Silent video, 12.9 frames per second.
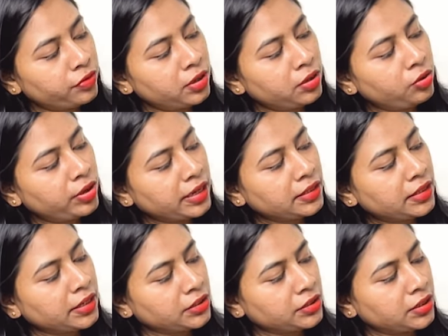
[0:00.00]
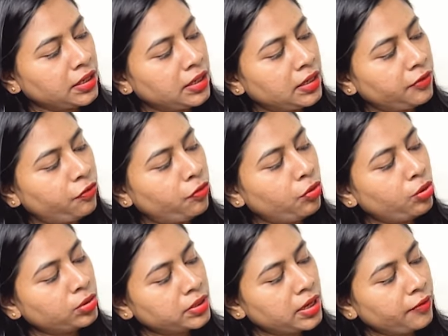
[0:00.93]
Look at the texture. It
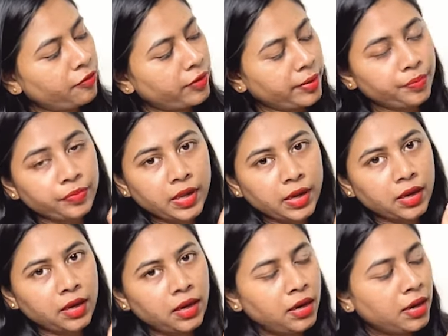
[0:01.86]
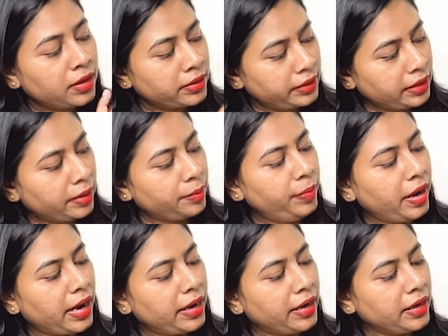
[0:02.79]
flows like from the tub
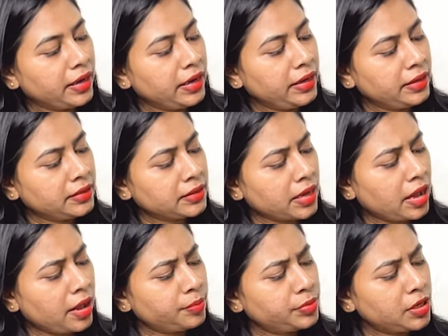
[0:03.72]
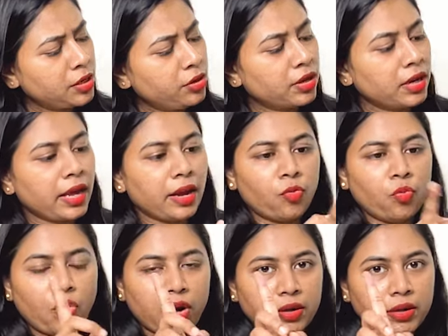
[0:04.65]
and it is absolutely like water